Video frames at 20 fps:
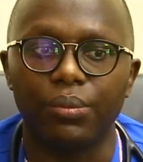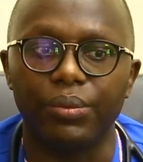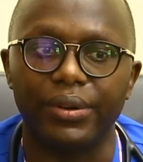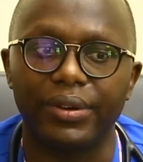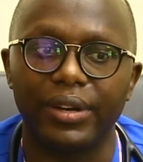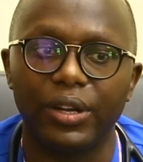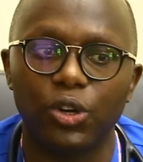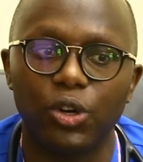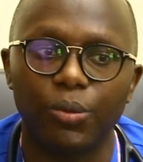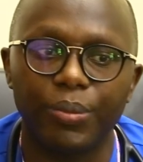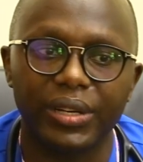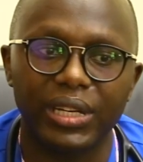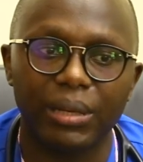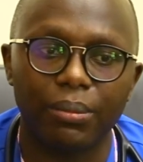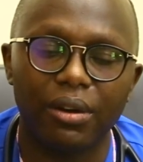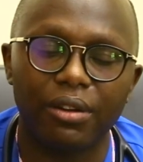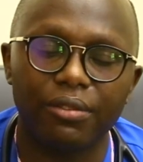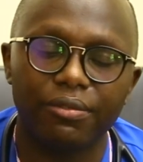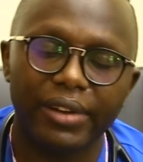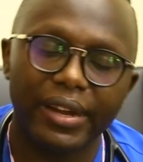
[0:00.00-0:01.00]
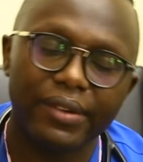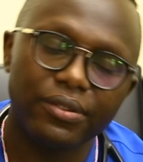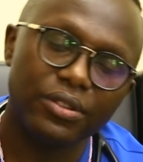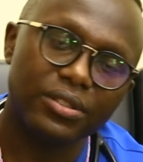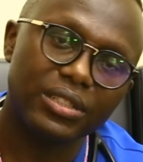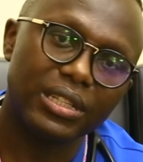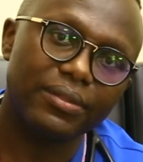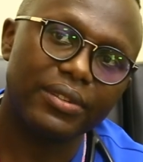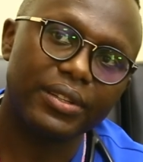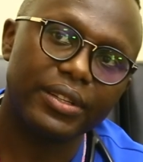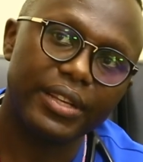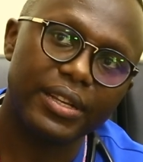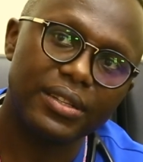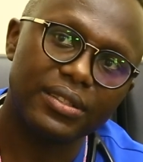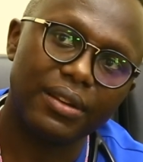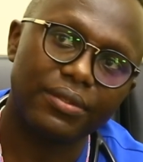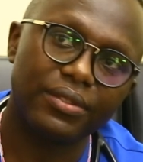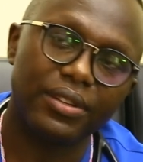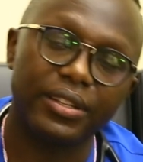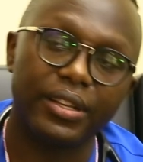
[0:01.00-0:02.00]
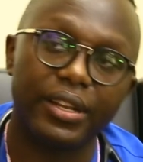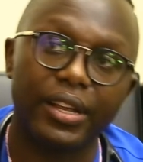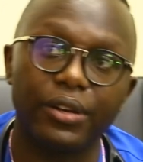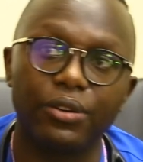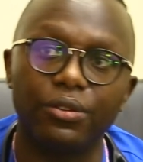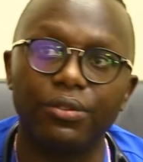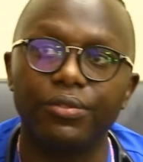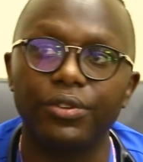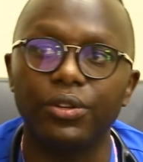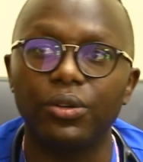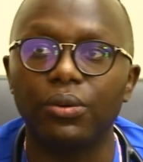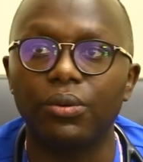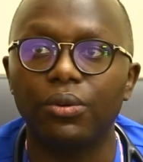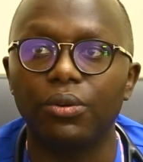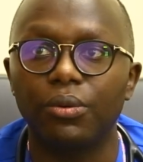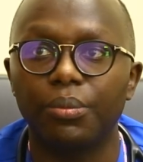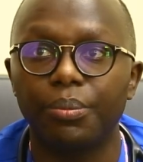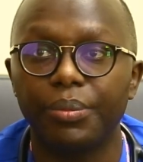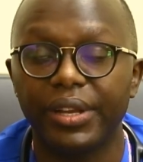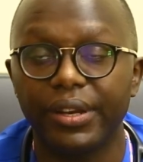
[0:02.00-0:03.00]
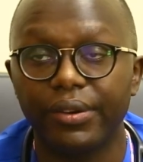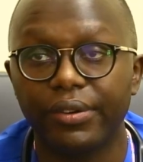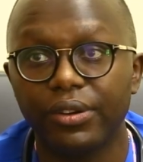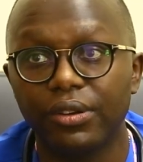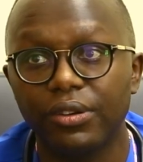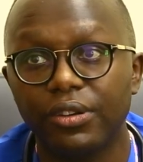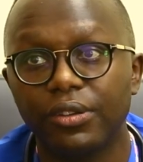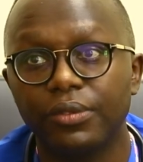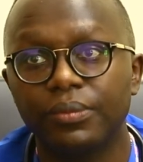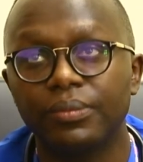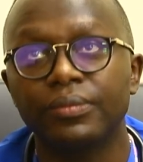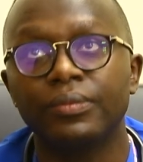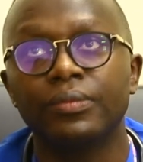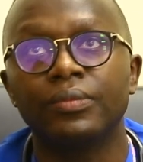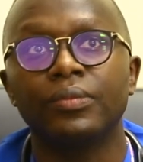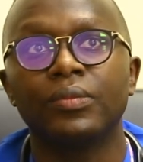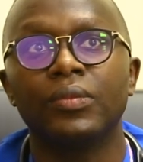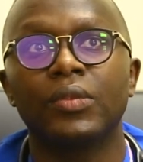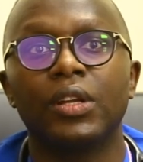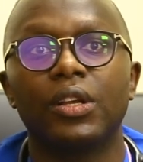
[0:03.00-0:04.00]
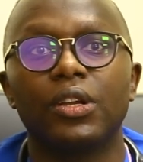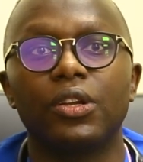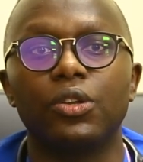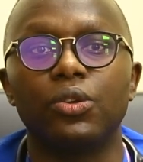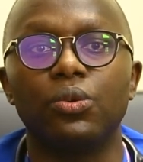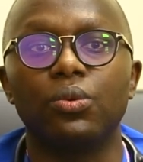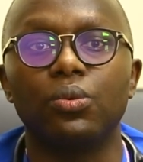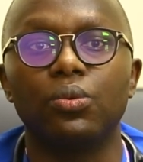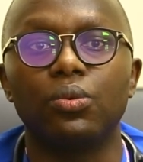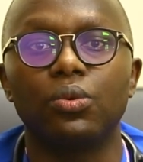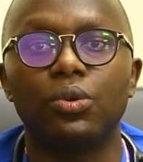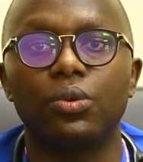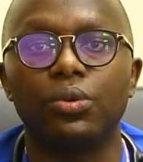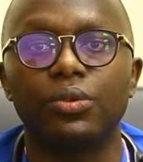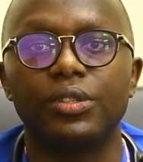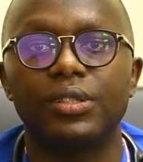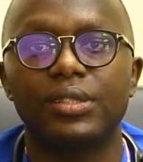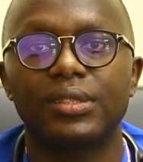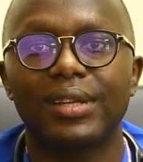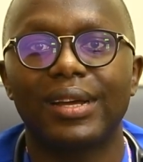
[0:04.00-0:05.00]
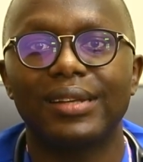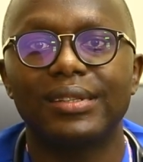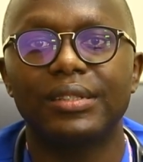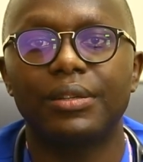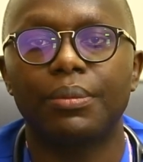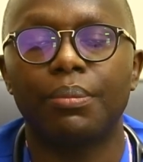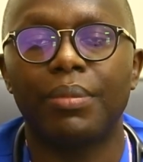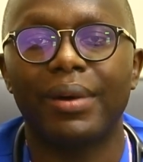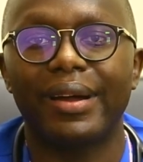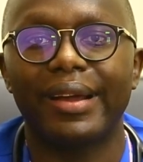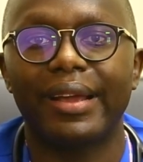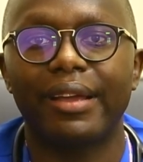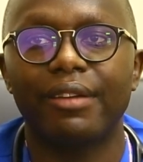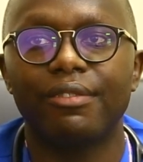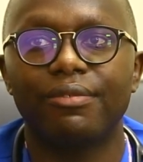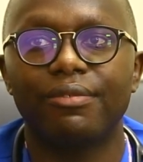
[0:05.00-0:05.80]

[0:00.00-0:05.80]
we recommend about 5 to 7 days after the end of your period. You could start by